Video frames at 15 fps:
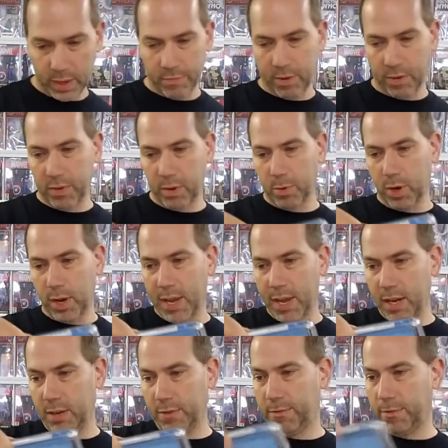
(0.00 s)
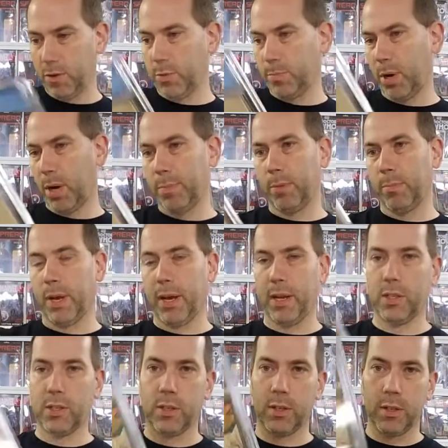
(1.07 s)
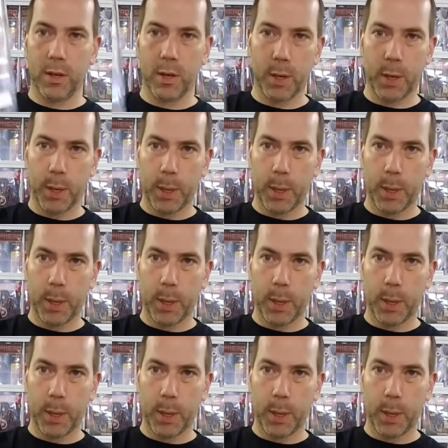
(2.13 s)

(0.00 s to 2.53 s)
FF number 8, first Puppet Master.